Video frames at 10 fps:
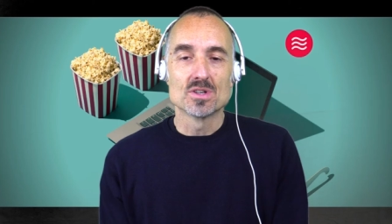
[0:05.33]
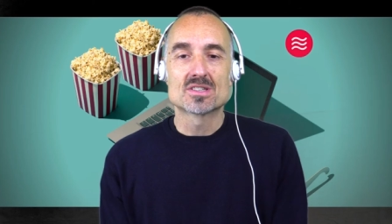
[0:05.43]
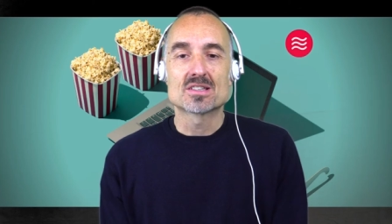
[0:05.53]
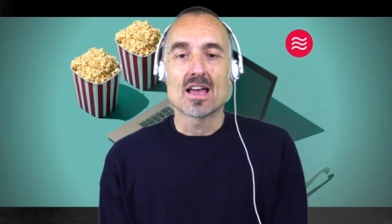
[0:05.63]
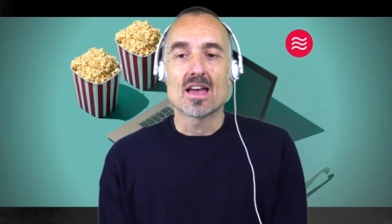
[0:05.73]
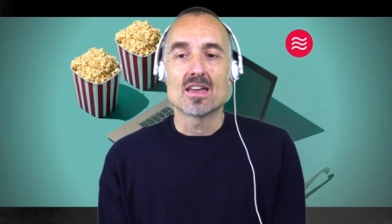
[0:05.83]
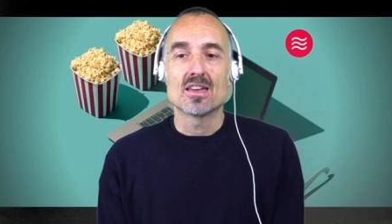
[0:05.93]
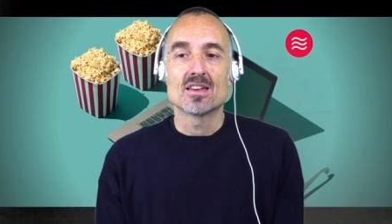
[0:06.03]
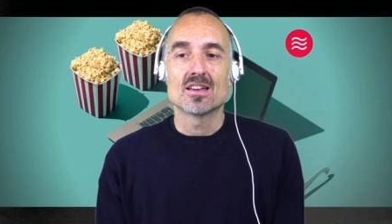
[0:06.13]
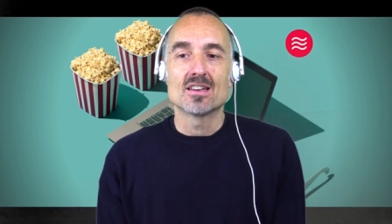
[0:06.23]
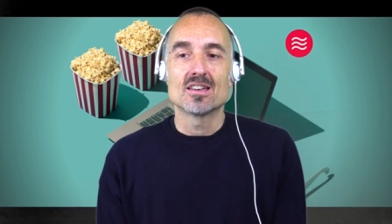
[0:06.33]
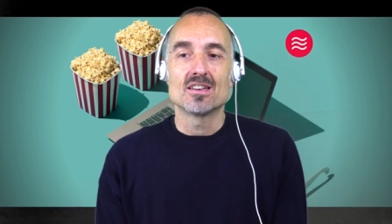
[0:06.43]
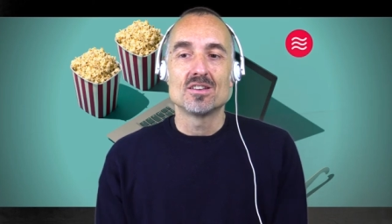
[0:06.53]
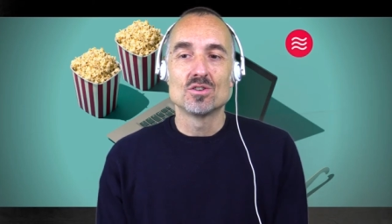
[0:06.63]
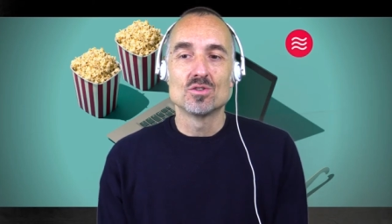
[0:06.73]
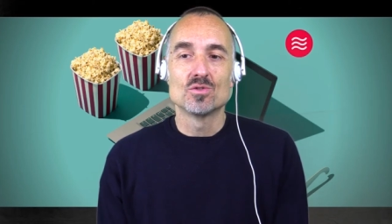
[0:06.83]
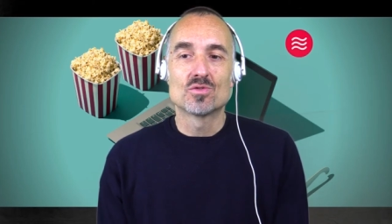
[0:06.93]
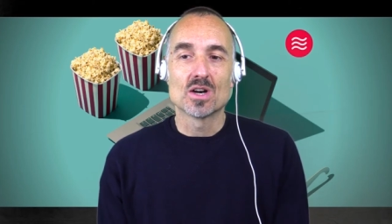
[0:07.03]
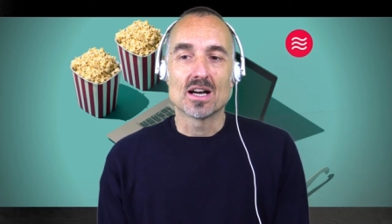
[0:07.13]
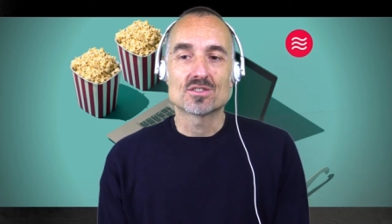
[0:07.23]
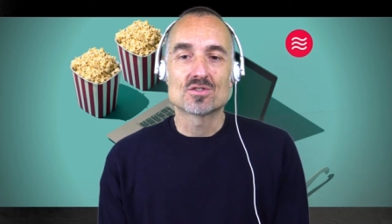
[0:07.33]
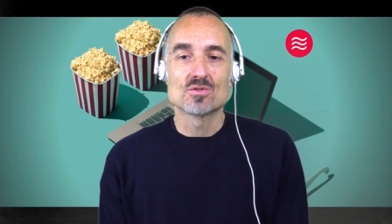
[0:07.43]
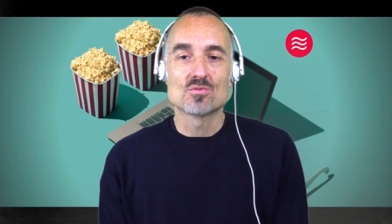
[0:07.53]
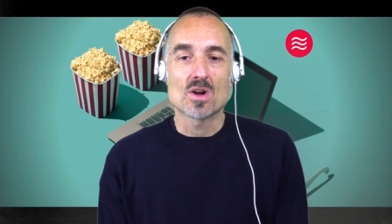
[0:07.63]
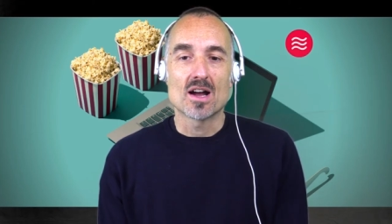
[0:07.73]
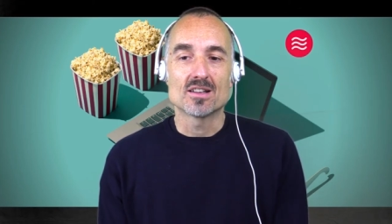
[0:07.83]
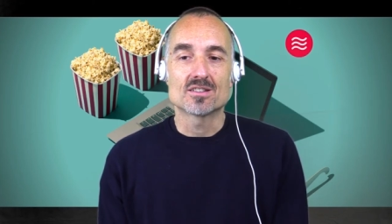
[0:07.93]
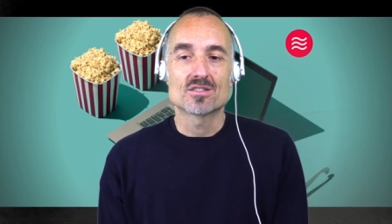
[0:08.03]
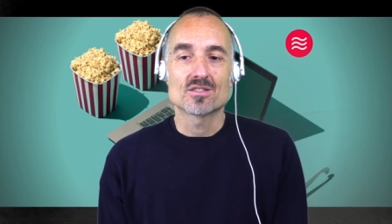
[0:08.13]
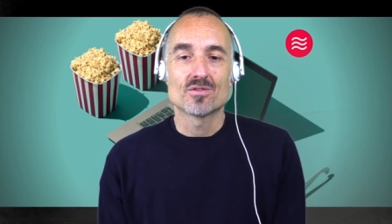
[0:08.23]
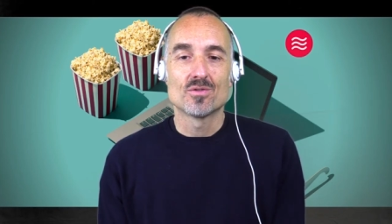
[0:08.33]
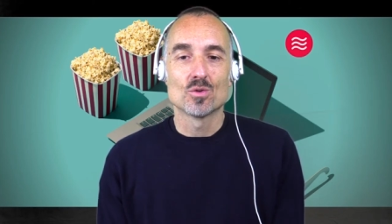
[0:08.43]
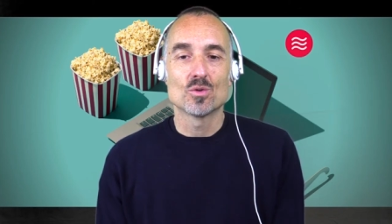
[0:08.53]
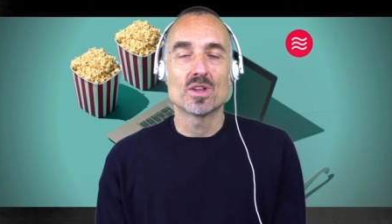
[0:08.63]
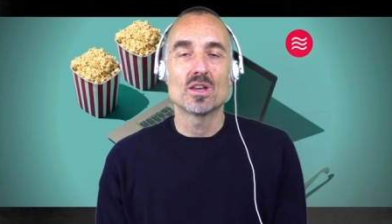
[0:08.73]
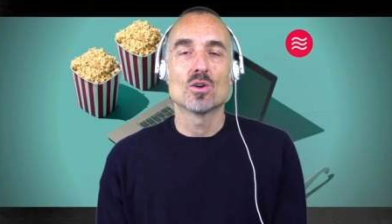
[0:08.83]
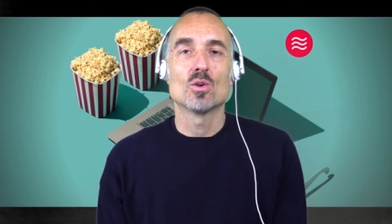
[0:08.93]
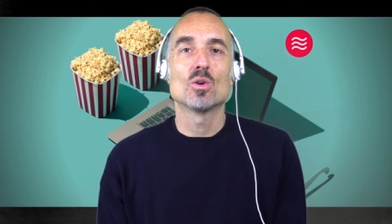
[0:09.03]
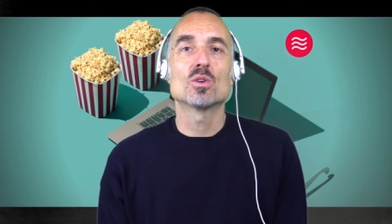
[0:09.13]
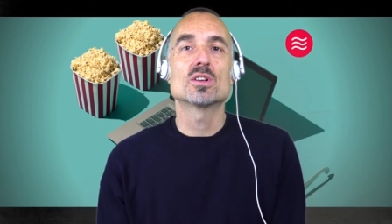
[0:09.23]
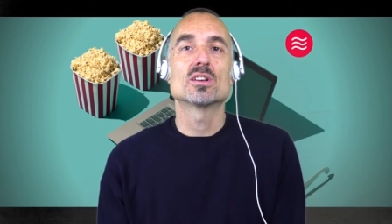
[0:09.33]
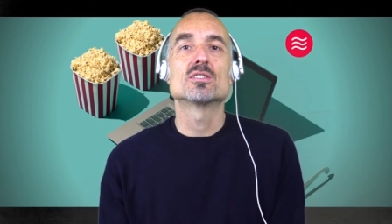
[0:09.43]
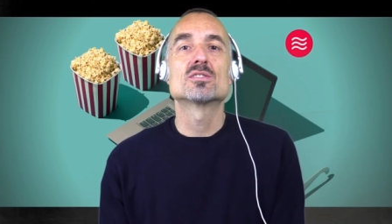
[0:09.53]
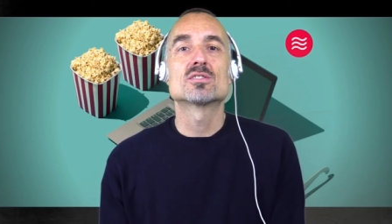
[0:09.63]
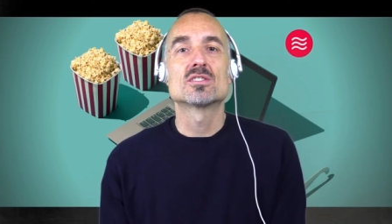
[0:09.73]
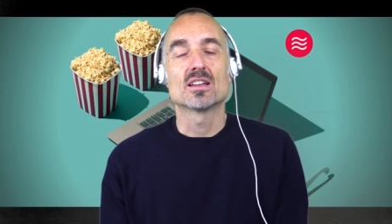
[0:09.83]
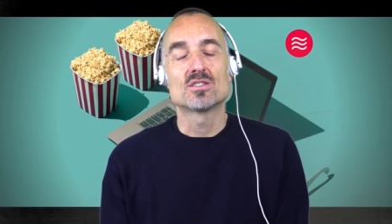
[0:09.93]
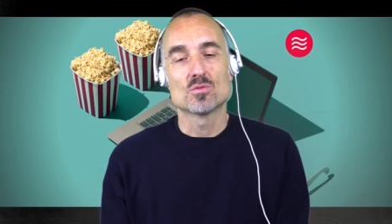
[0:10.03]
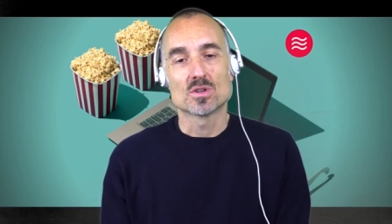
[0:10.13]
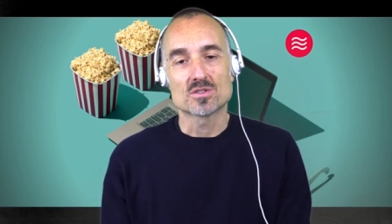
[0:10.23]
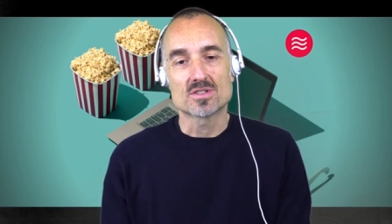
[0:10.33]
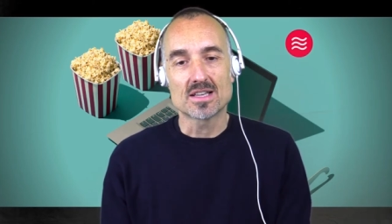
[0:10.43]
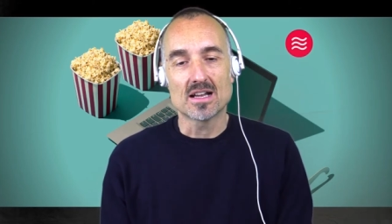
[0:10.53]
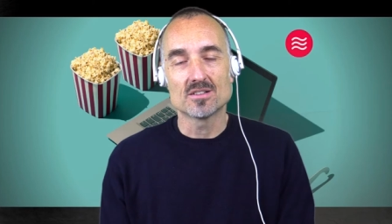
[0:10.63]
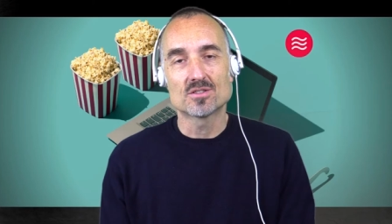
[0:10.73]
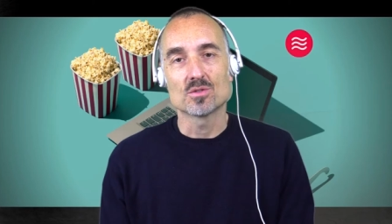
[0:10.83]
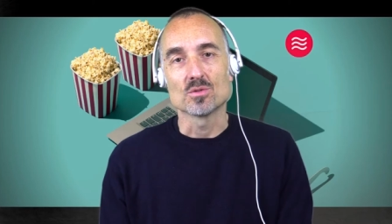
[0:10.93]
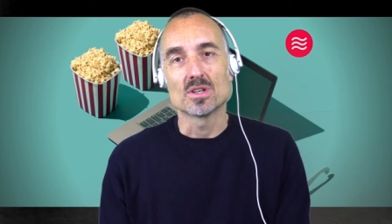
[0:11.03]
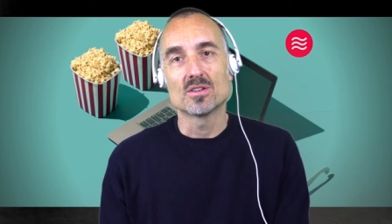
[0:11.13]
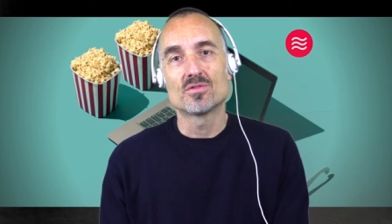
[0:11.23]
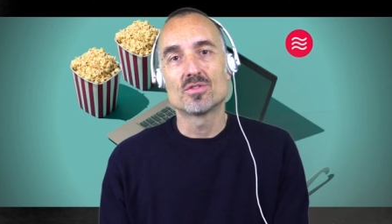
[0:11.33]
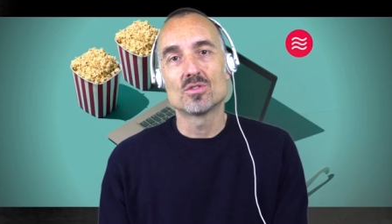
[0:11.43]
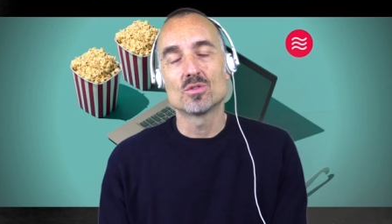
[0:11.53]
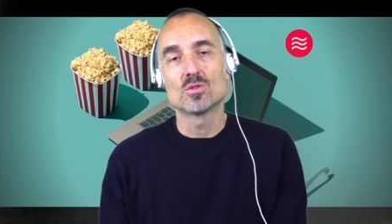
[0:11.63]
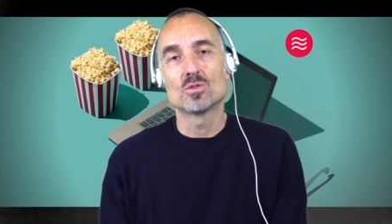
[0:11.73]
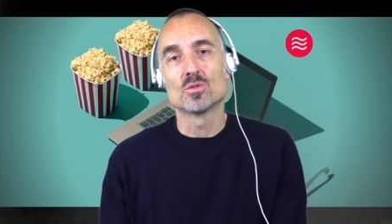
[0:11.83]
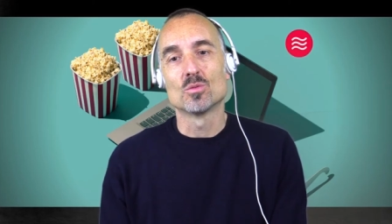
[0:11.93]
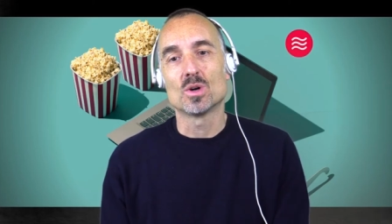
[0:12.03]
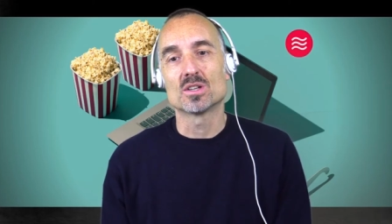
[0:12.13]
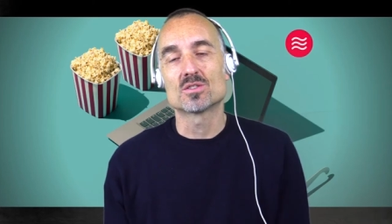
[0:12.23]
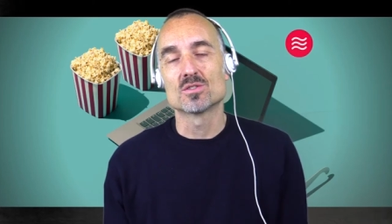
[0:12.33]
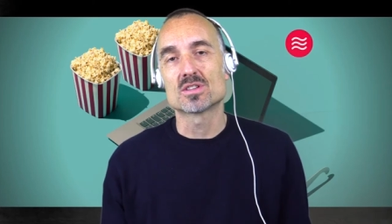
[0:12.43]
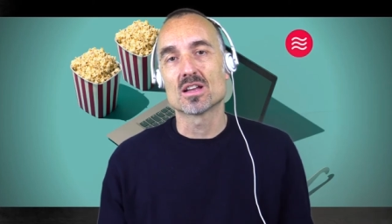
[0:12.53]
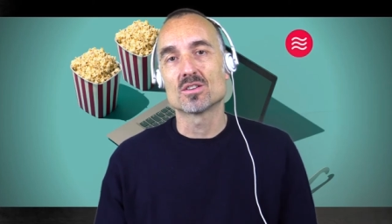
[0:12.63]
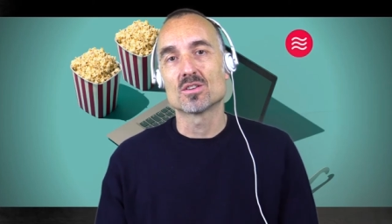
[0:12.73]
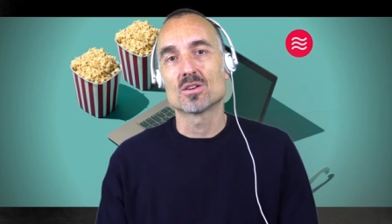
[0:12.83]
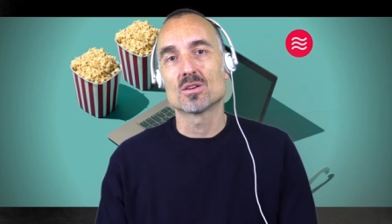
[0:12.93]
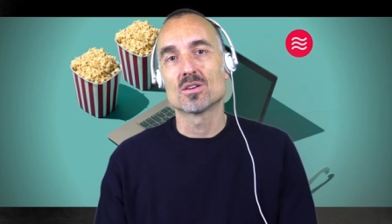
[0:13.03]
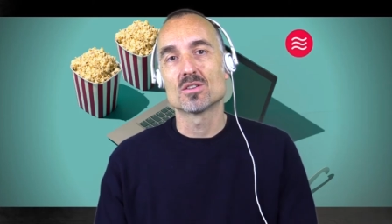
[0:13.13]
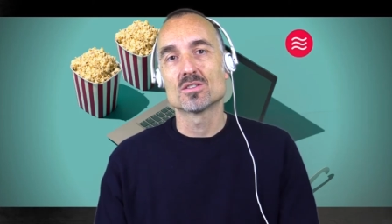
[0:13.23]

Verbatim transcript: will say you've got to write for the audience that you want to sell to. And if you want to sell your,